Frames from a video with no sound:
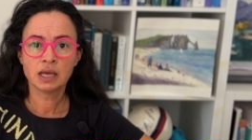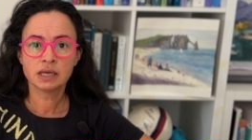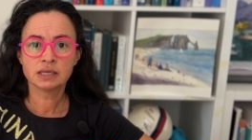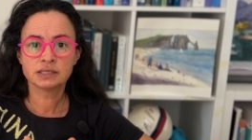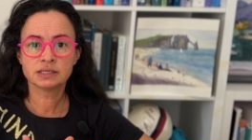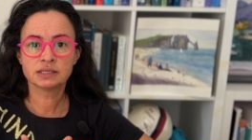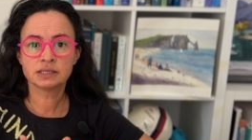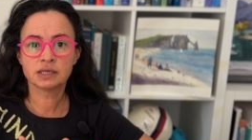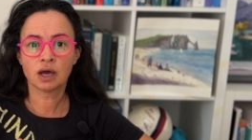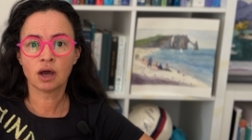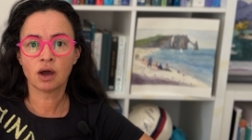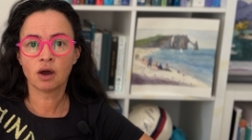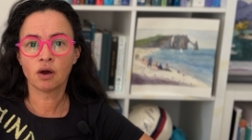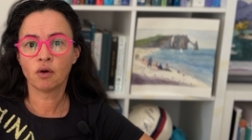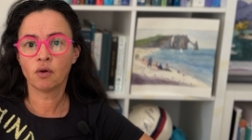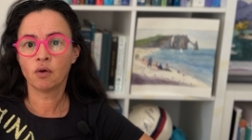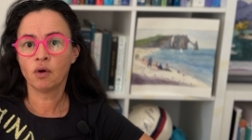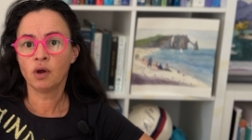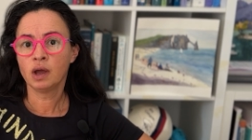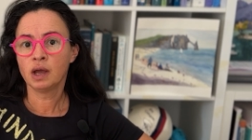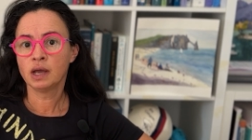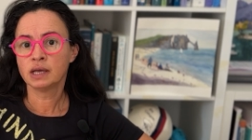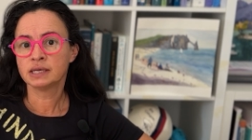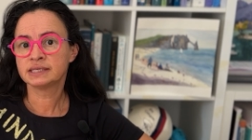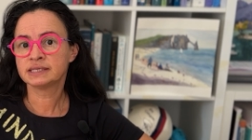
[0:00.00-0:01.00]

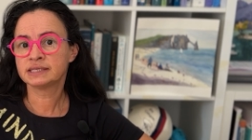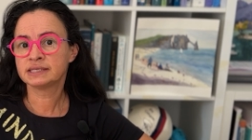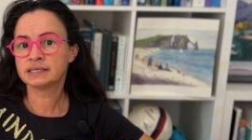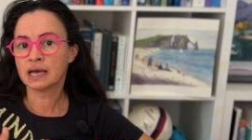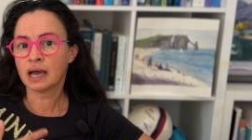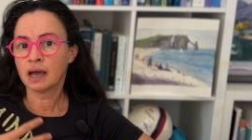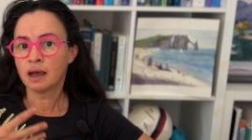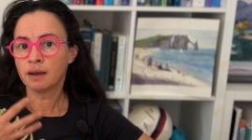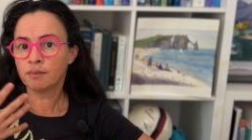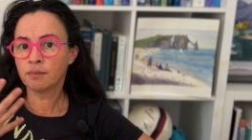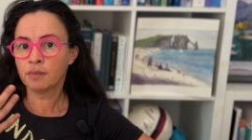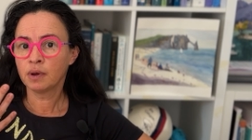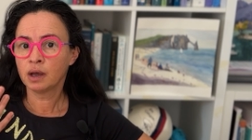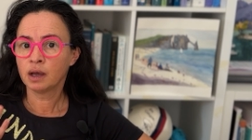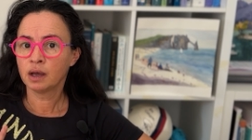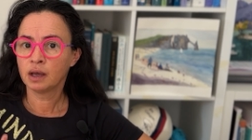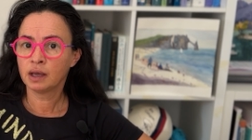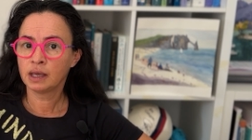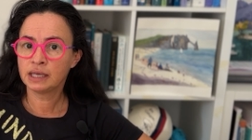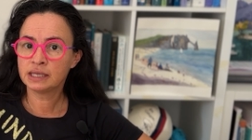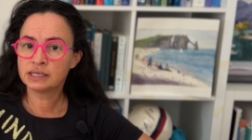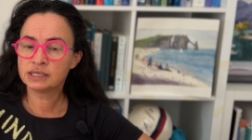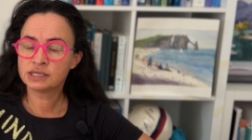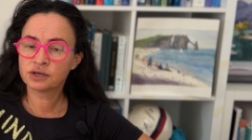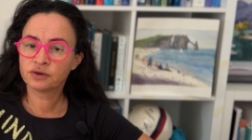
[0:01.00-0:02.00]
So some
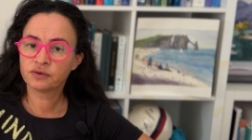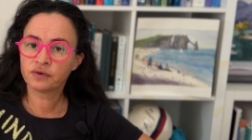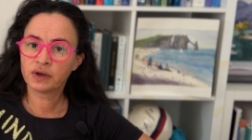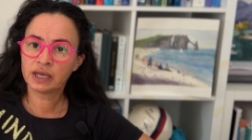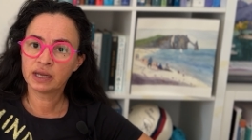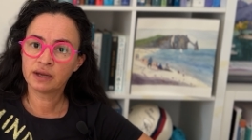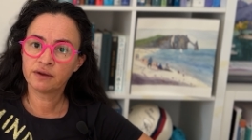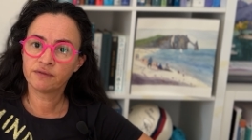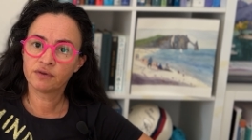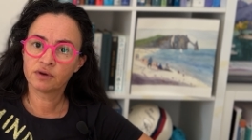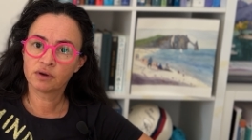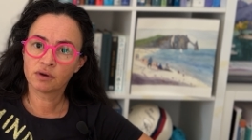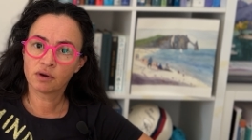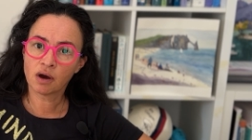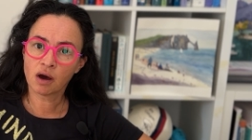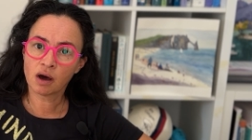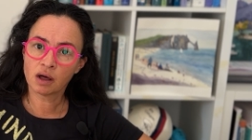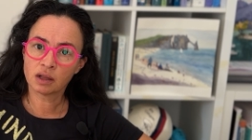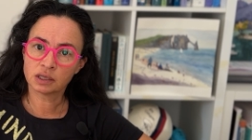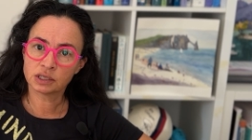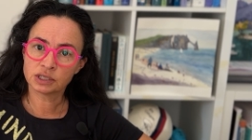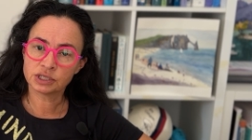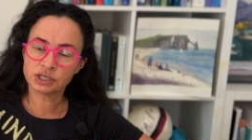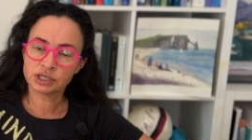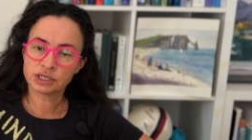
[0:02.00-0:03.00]
integrative
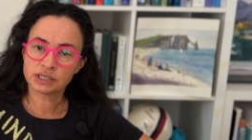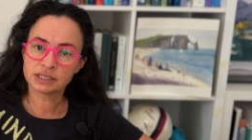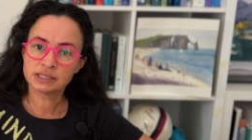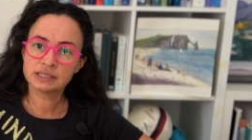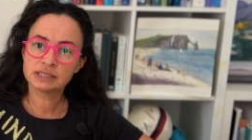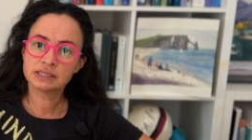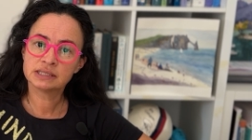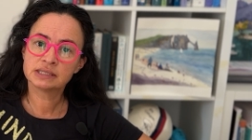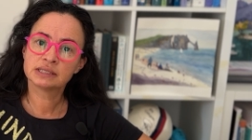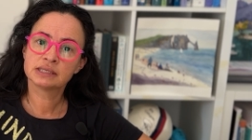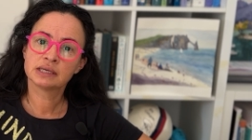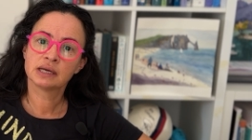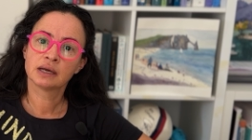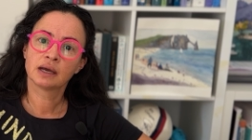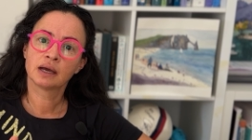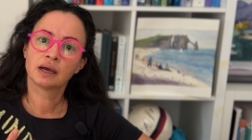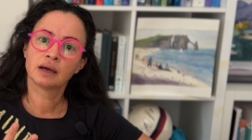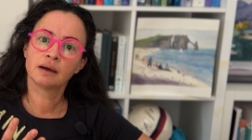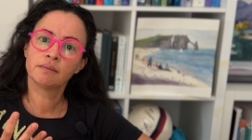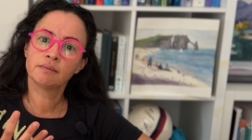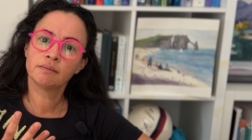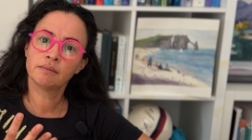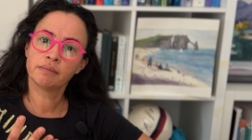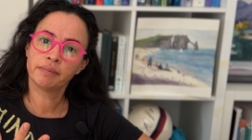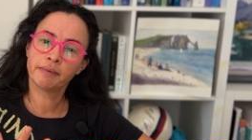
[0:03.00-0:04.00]
oncologists
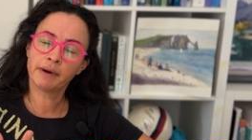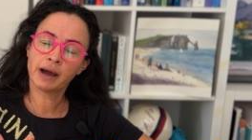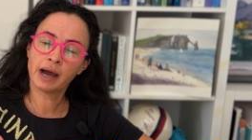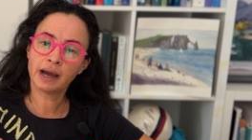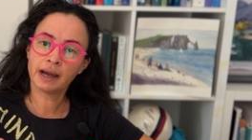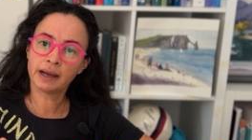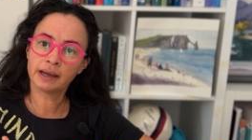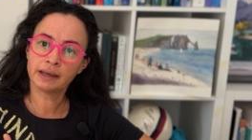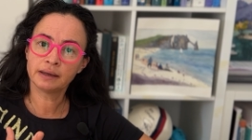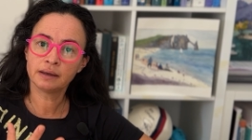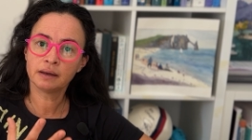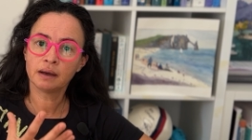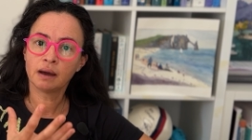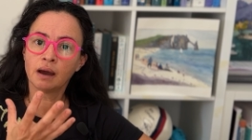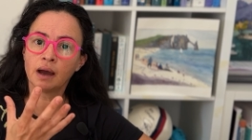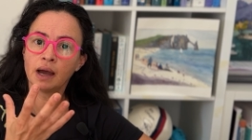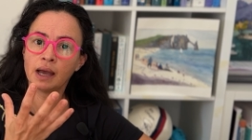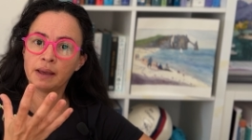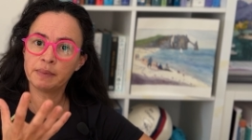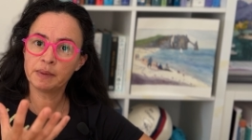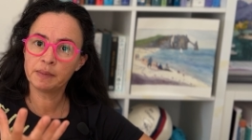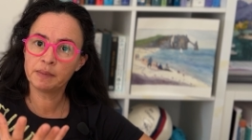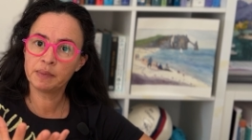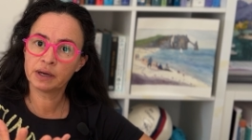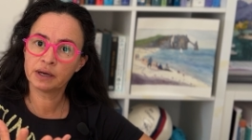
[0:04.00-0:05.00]
combine
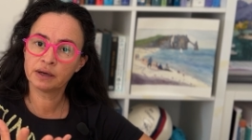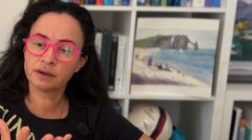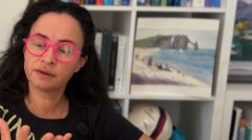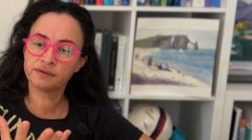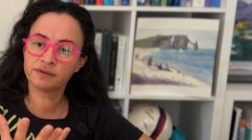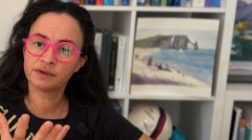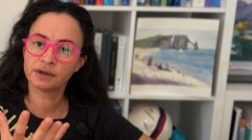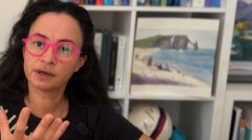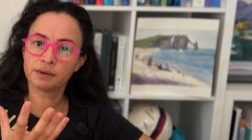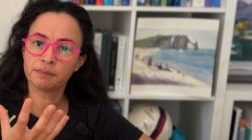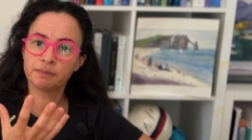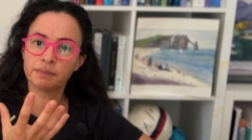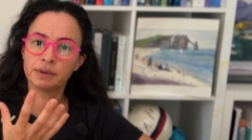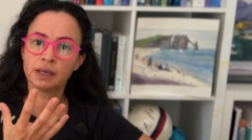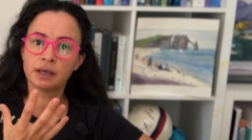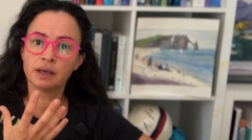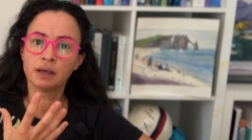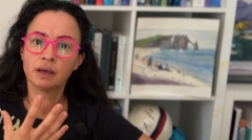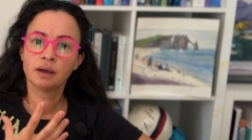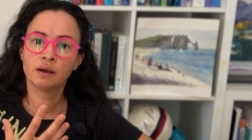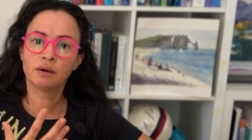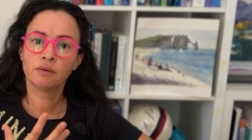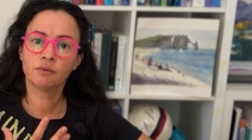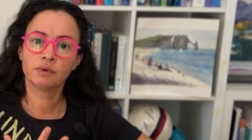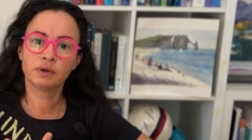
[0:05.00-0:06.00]
hyperbaric
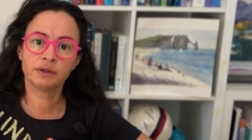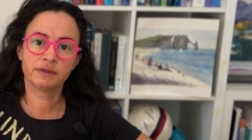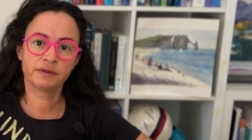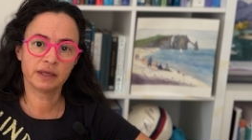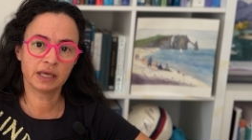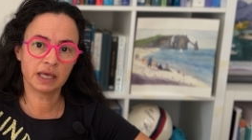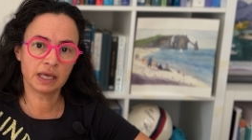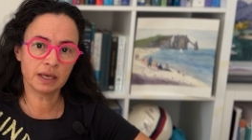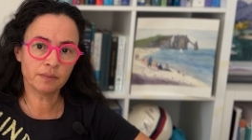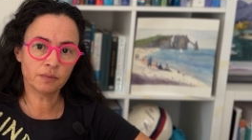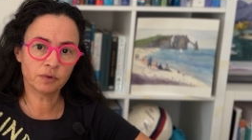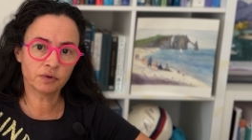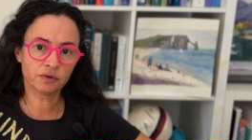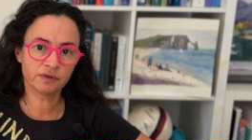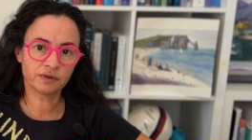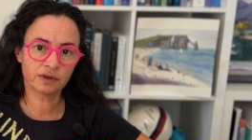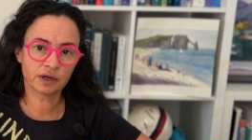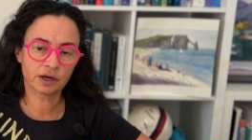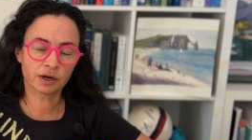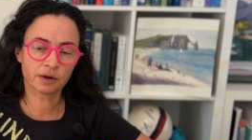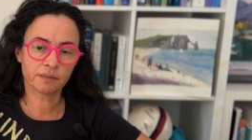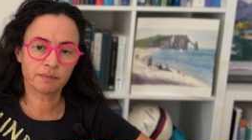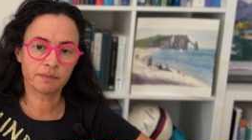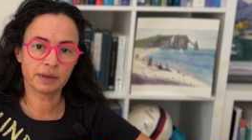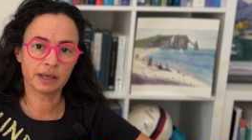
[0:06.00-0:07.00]
therapy with
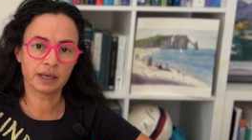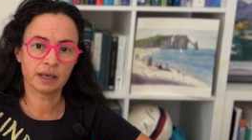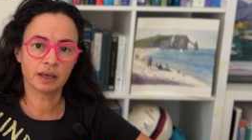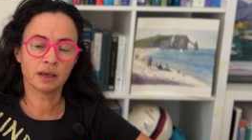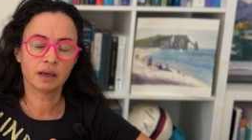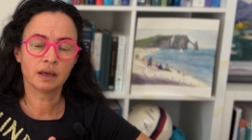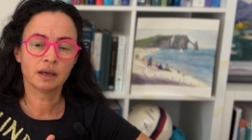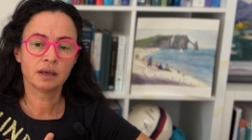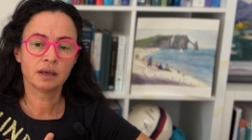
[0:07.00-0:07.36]
chemotherapy.